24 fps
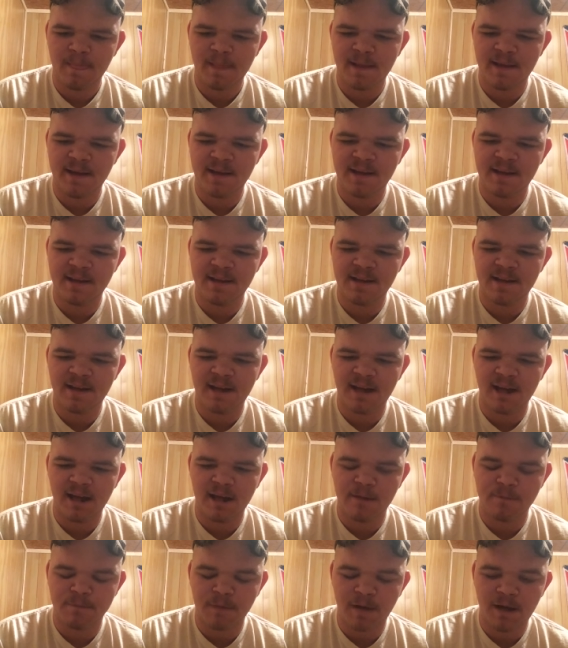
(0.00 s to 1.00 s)
and
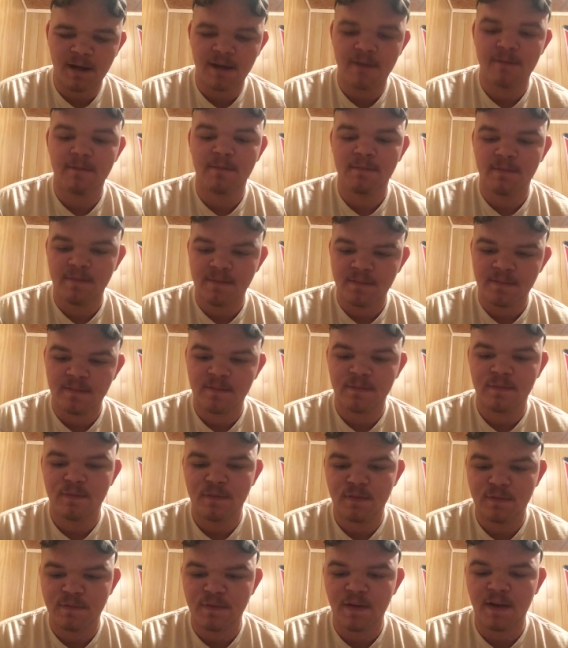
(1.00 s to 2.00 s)
if I
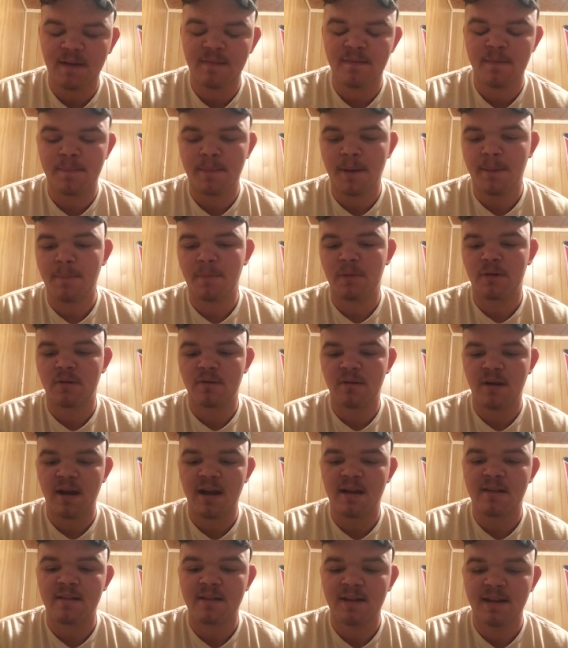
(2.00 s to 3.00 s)
if I remember
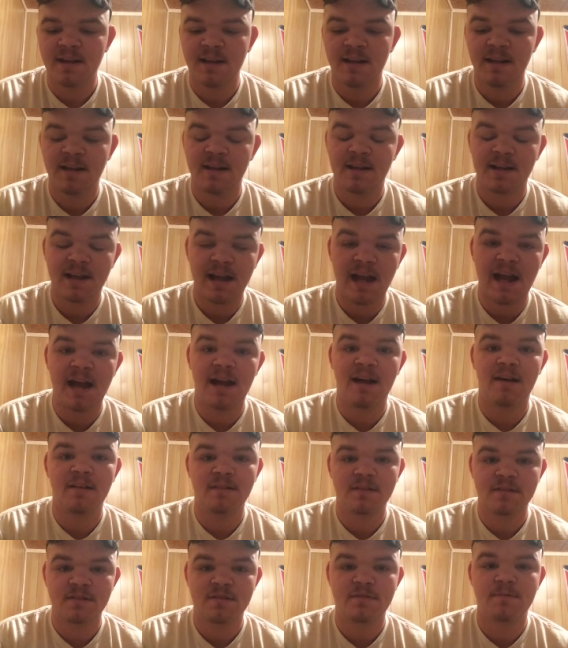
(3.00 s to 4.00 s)
correctly,
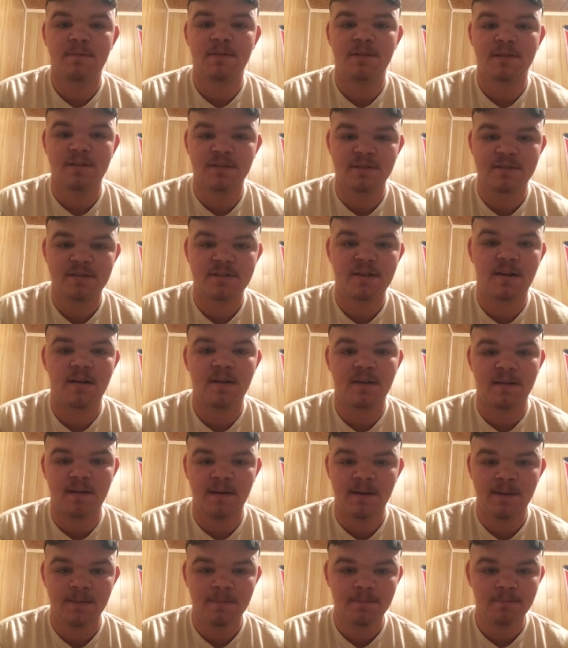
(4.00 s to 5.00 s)
Kyle's the one who
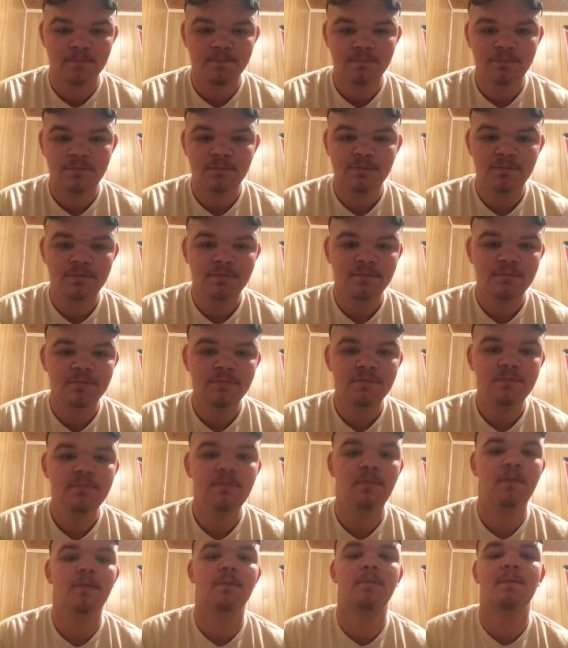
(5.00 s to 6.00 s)
started
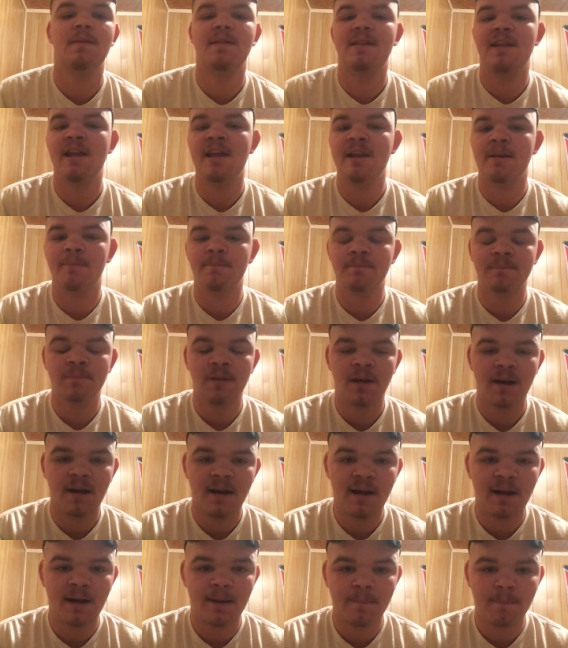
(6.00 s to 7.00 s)
with them,
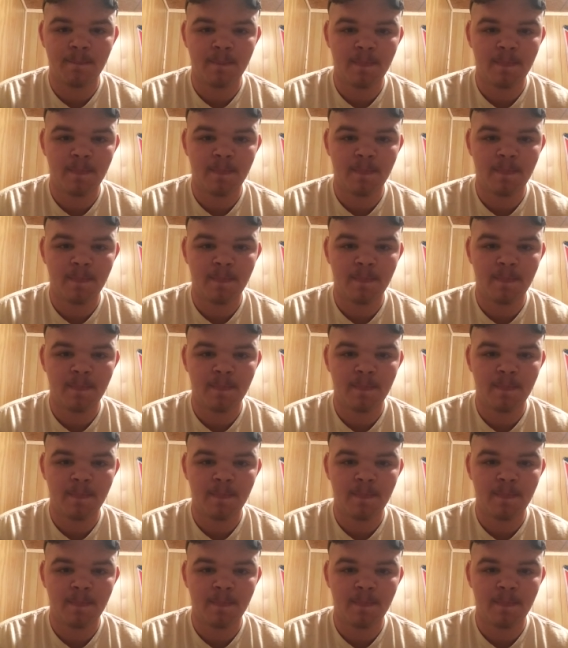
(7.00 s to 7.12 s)
alright?